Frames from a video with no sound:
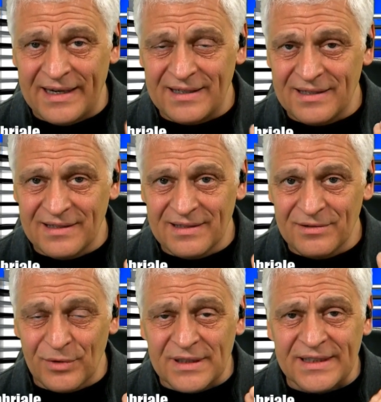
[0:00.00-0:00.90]
once they
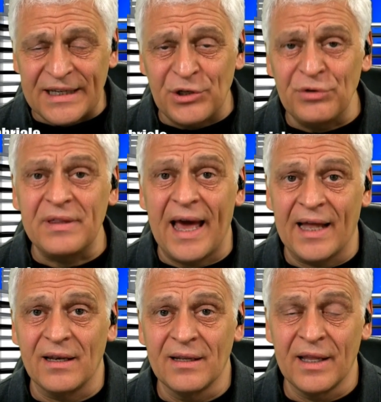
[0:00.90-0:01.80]
do that,
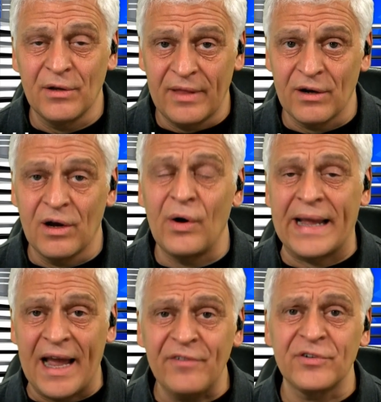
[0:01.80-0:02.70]
they're going after
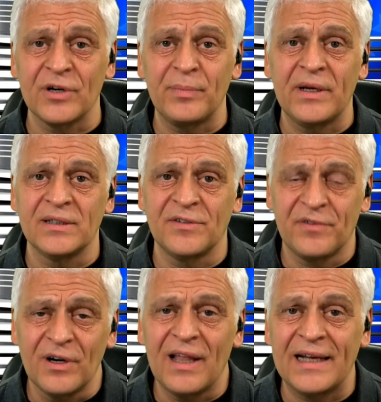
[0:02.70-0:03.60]
it because the
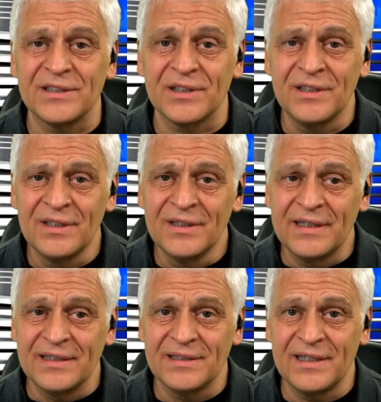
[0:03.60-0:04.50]
fertilizer
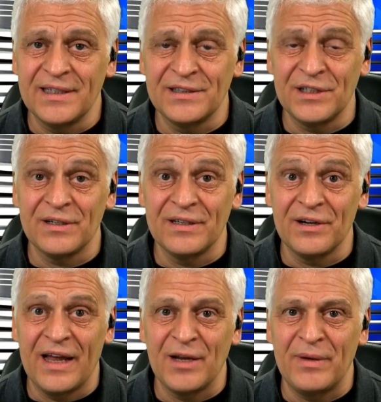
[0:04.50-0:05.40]
is their enemy
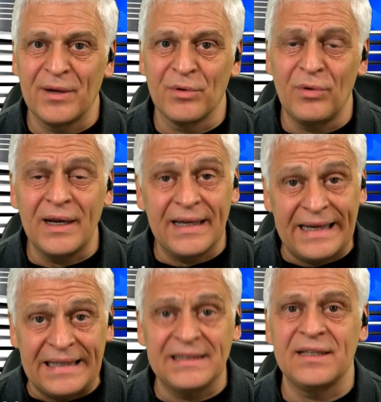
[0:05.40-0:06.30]
number one. It is the
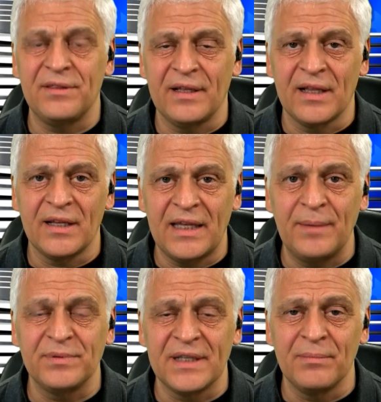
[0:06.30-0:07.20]
thing that keeps them
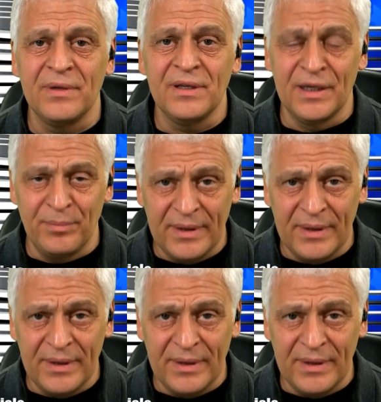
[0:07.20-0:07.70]
in business.